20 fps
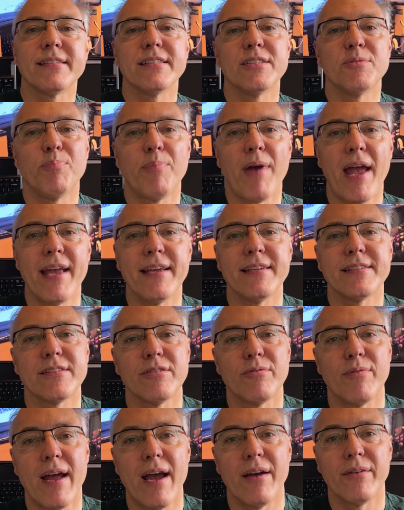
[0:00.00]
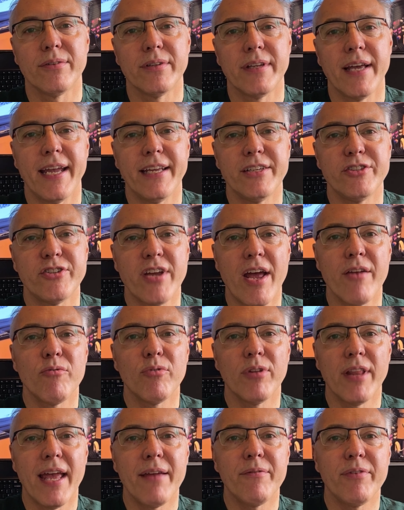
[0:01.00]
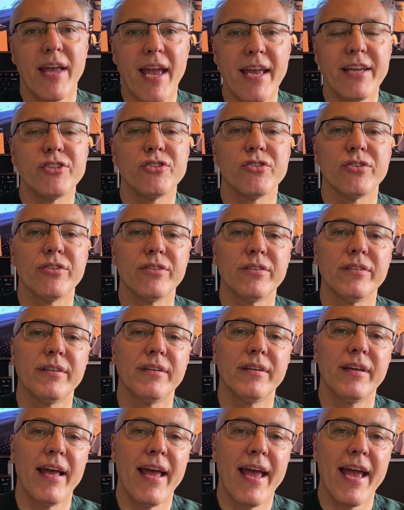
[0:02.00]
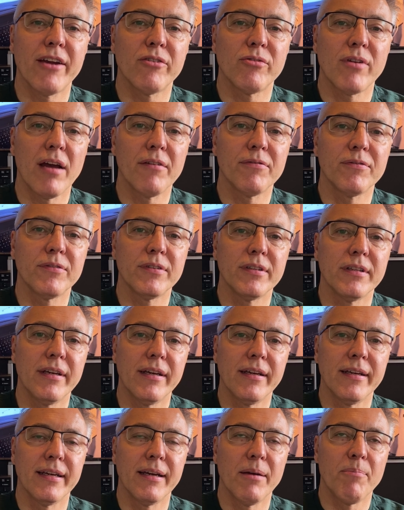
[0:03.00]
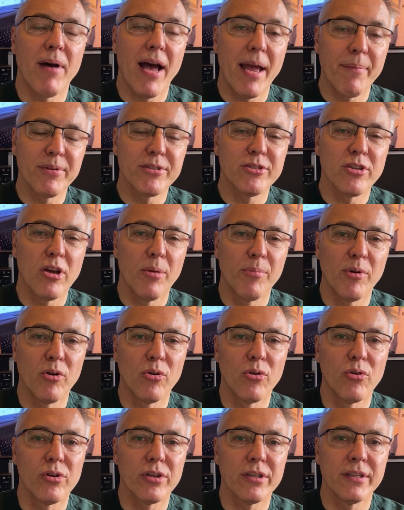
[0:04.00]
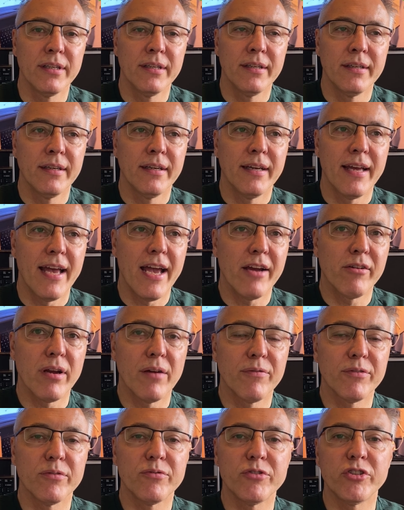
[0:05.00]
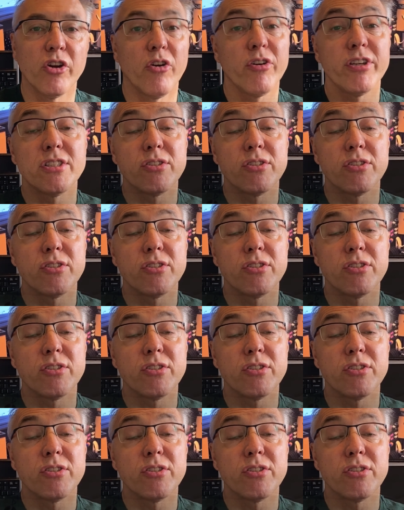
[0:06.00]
is based around a general aviation aircraft, Piper Tomahawk. Aircraft of choice